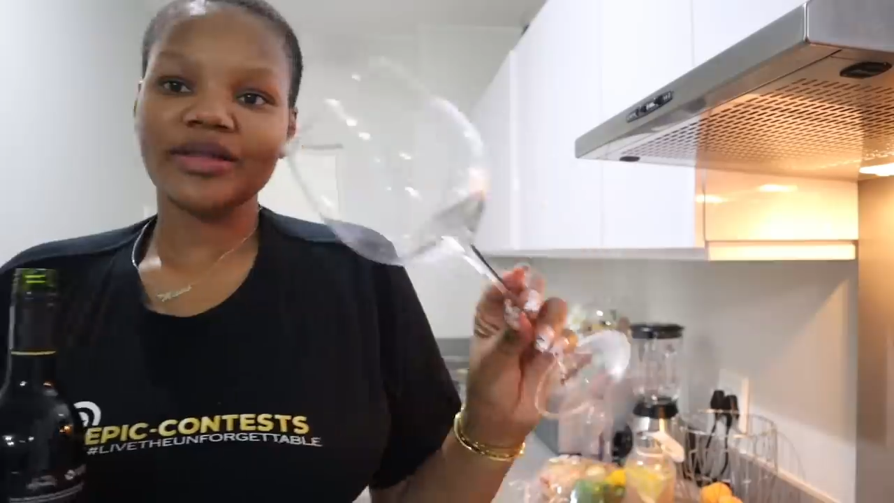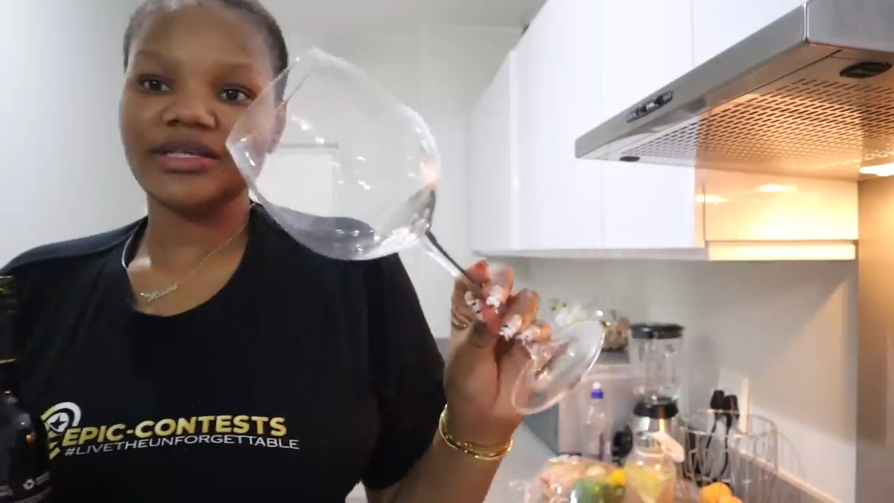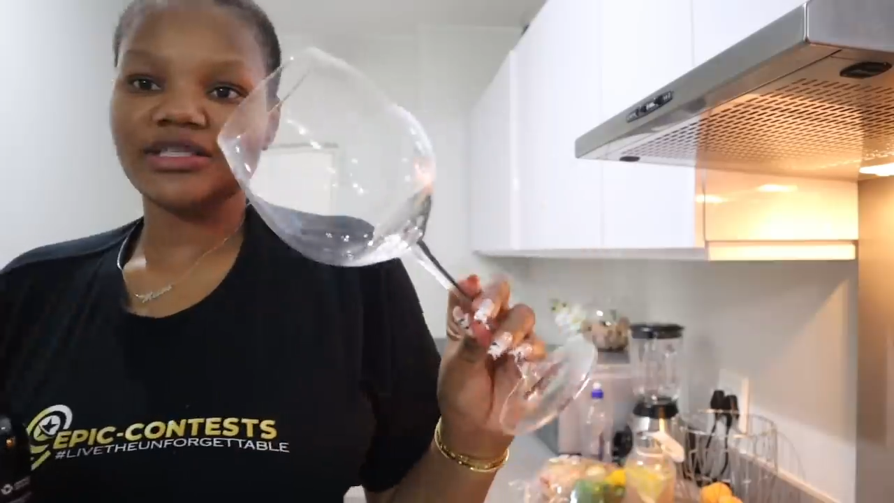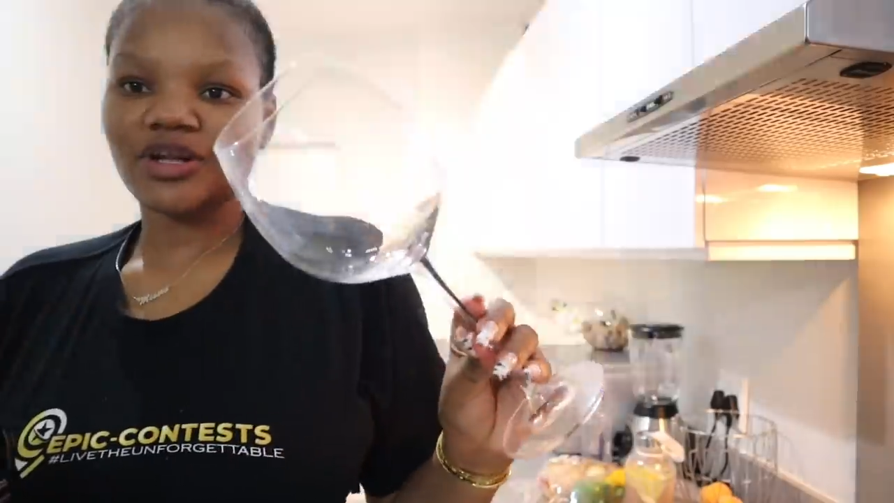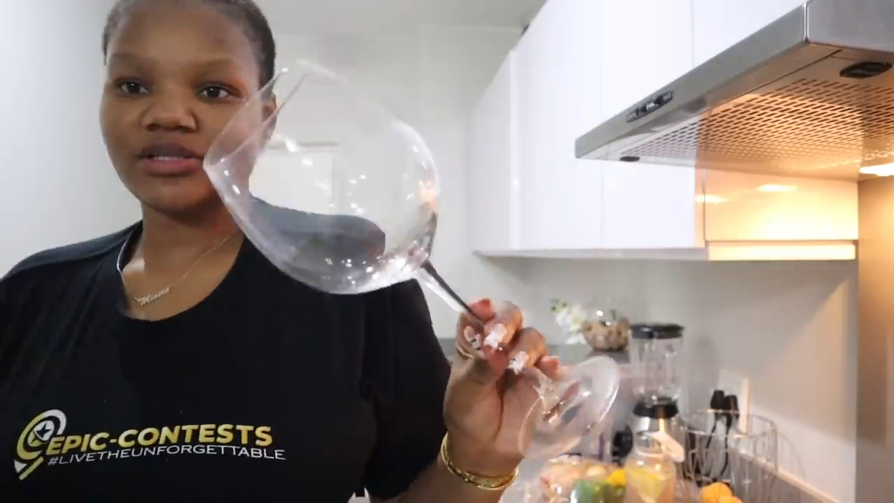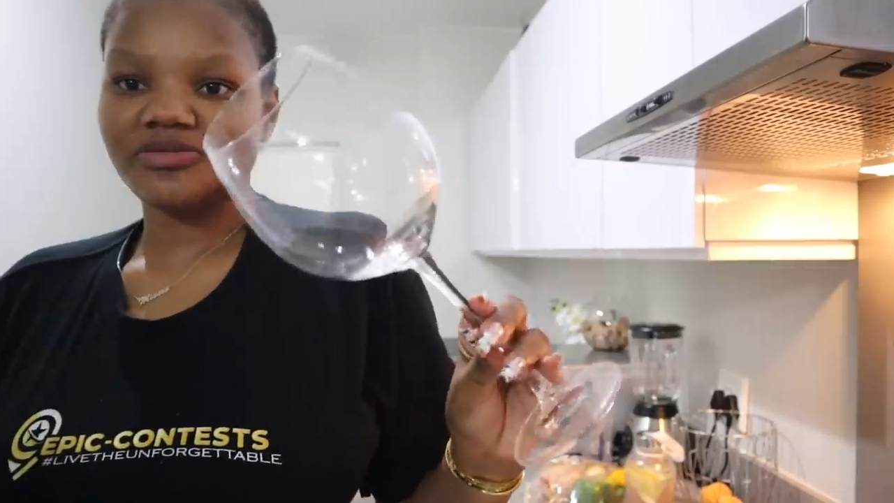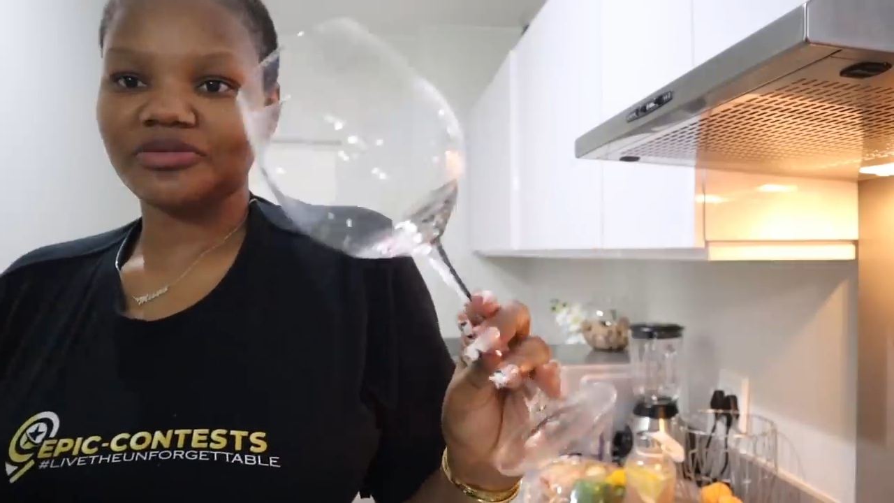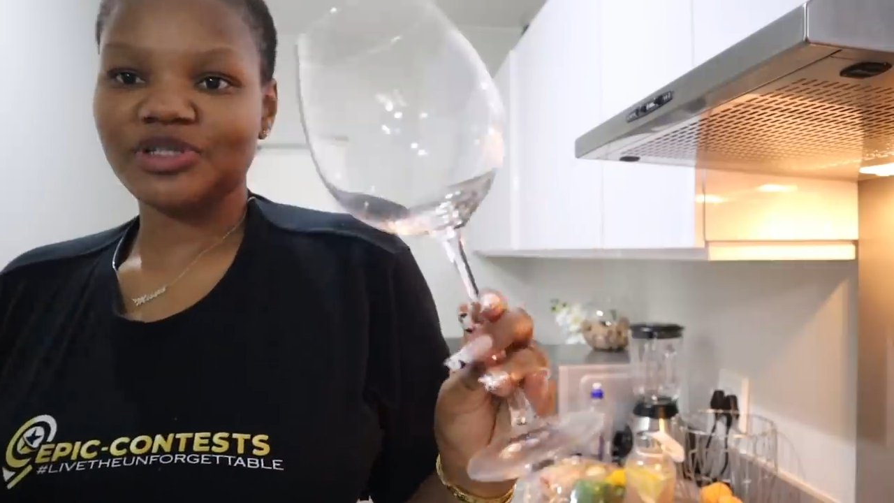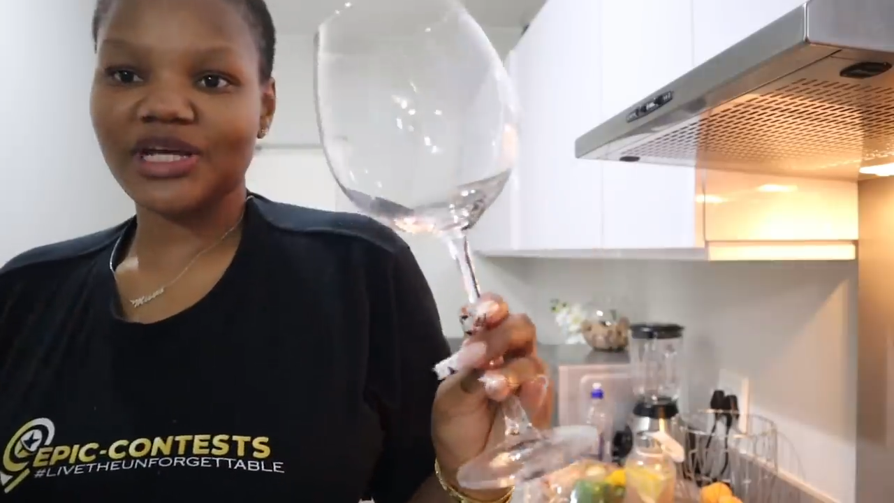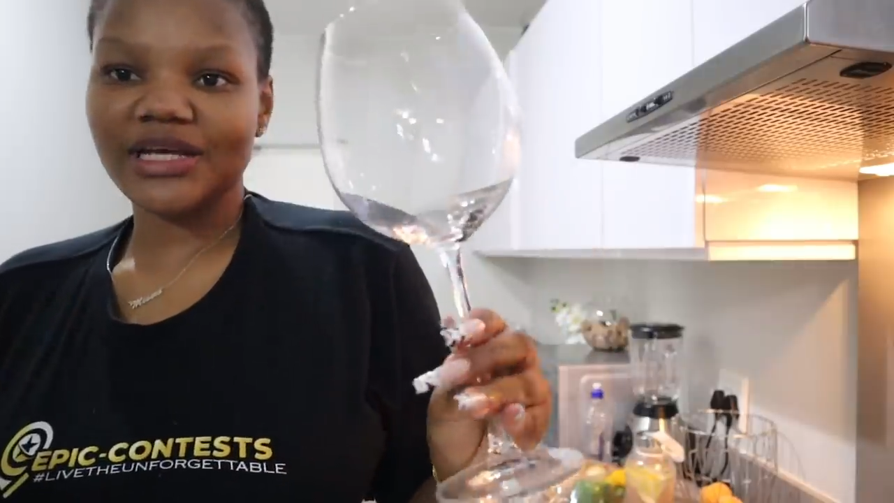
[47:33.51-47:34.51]
got these glasses
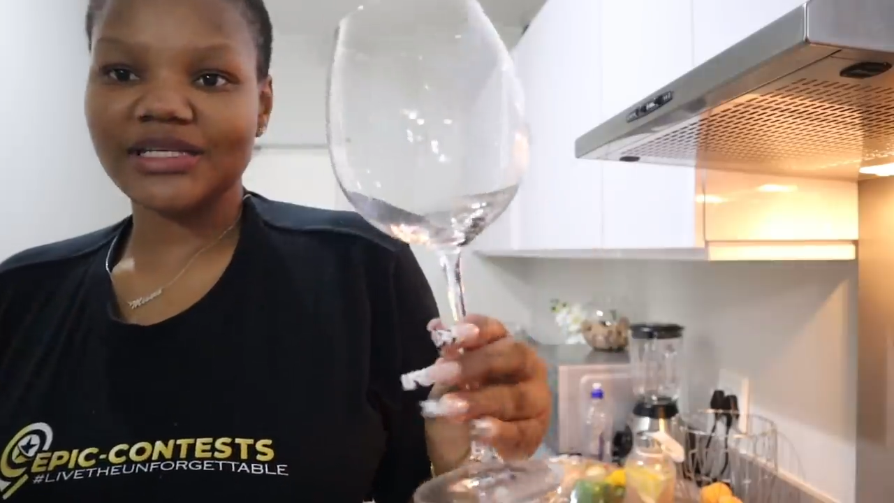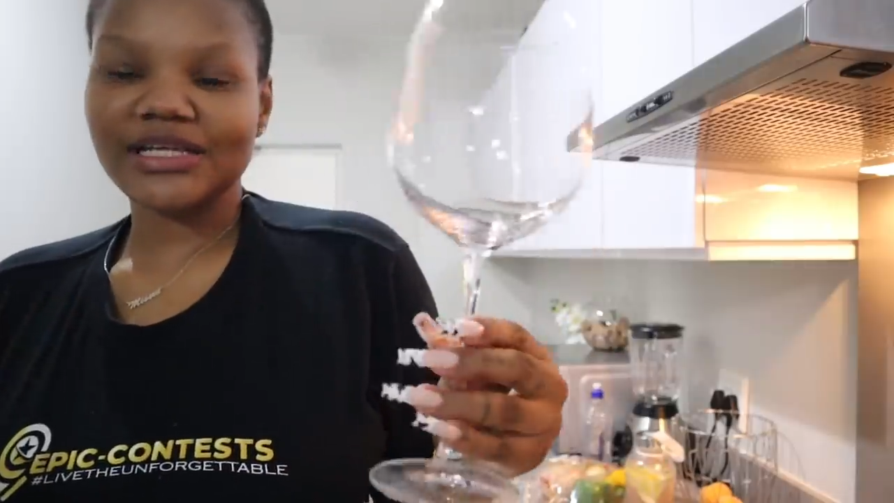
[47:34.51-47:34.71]
from Checkers.